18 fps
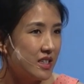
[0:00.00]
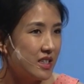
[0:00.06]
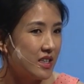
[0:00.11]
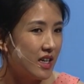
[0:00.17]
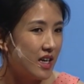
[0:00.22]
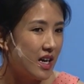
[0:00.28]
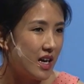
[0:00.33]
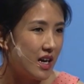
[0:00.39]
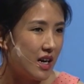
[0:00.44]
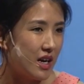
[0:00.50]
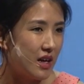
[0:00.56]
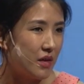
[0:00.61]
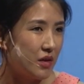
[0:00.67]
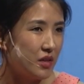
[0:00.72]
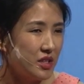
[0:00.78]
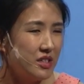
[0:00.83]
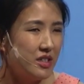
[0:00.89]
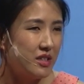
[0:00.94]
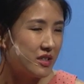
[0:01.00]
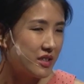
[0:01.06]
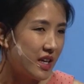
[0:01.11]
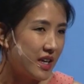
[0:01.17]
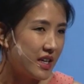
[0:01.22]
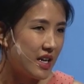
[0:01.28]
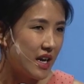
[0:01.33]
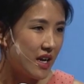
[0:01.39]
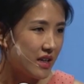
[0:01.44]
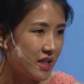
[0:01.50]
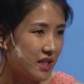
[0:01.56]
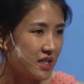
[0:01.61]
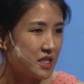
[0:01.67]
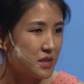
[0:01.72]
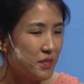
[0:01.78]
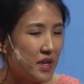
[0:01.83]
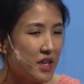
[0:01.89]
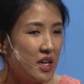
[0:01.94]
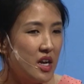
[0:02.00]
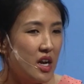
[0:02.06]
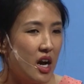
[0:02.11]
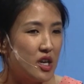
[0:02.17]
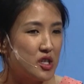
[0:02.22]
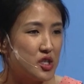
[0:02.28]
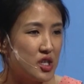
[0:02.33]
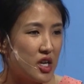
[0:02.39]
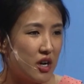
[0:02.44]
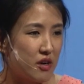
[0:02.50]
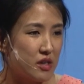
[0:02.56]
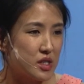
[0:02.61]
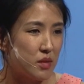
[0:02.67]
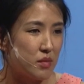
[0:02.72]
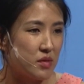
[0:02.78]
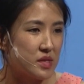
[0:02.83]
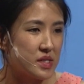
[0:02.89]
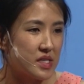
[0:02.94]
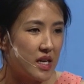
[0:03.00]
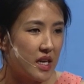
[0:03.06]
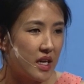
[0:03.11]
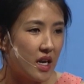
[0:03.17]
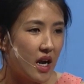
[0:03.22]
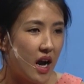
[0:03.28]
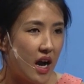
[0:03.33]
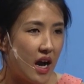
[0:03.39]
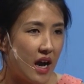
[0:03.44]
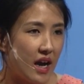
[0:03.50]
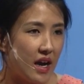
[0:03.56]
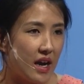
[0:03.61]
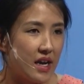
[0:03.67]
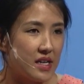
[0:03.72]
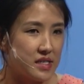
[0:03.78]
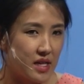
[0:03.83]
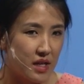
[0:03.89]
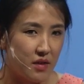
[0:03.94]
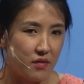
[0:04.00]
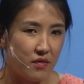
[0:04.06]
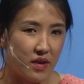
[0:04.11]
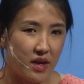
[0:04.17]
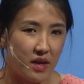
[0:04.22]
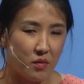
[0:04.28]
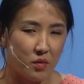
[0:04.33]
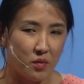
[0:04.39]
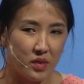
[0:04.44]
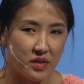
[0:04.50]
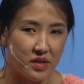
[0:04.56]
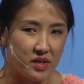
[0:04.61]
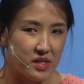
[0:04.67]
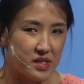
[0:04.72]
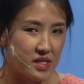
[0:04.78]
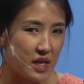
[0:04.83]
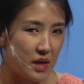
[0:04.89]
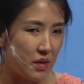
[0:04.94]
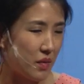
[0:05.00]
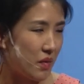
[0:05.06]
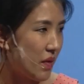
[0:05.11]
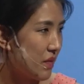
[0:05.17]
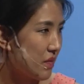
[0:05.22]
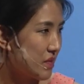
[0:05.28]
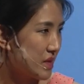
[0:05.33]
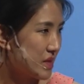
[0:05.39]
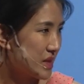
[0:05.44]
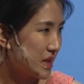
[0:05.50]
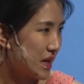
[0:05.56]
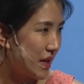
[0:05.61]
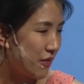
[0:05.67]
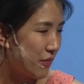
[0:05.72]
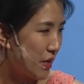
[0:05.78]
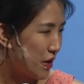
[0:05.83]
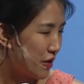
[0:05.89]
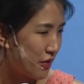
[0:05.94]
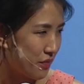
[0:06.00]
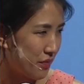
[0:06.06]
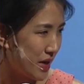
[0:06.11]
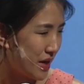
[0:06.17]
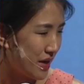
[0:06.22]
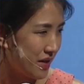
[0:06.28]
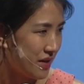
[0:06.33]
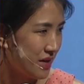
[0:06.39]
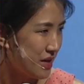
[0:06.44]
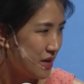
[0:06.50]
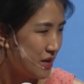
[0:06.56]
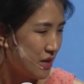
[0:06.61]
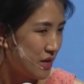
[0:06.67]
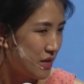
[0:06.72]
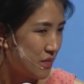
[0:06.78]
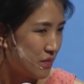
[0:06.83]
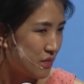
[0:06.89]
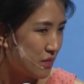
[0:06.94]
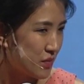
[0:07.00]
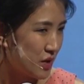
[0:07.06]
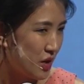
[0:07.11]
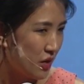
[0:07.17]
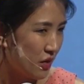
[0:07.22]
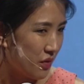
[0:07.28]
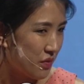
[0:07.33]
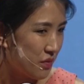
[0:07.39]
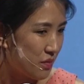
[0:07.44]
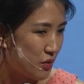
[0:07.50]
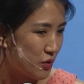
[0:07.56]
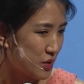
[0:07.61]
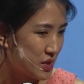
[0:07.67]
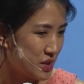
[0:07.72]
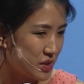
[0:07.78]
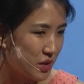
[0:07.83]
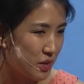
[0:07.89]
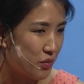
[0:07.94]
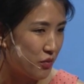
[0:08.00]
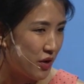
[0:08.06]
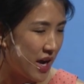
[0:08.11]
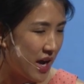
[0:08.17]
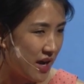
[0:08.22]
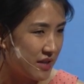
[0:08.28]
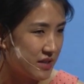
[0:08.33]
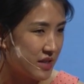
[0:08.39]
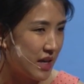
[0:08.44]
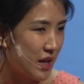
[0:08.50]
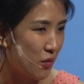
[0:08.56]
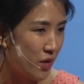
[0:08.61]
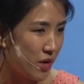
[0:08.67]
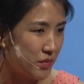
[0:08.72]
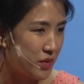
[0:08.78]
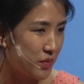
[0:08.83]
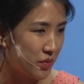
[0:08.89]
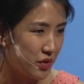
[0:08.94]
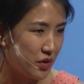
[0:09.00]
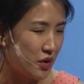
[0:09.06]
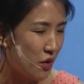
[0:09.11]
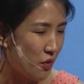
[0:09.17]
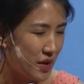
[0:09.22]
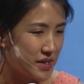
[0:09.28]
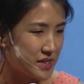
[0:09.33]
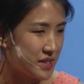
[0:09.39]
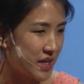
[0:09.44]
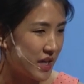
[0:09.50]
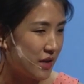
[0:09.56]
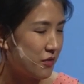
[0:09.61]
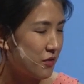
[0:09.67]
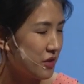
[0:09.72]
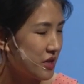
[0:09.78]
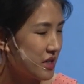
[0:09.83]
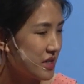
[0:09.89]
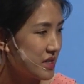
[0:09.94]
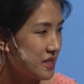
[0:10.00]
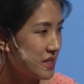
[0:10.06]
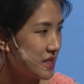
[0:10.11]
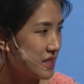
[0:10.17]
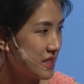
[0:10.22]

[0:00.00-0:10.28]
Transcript: okay, yeah, I like this. But a share is almost like, I identify with this. It's kind of part of my, personal brand, and I want people to know I stand for this.